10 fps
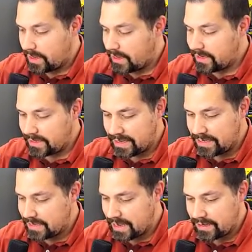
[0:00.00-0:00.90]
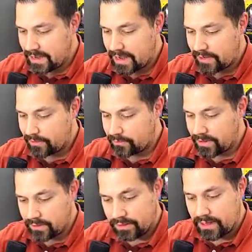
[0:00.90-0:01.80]
and a non hollow
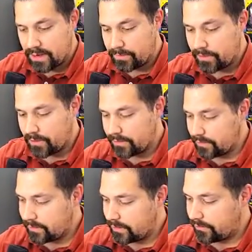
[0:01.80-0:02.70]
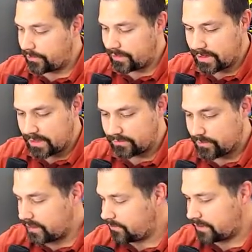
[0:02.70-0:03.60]
rare Liepard. And eh, what are the odds, right?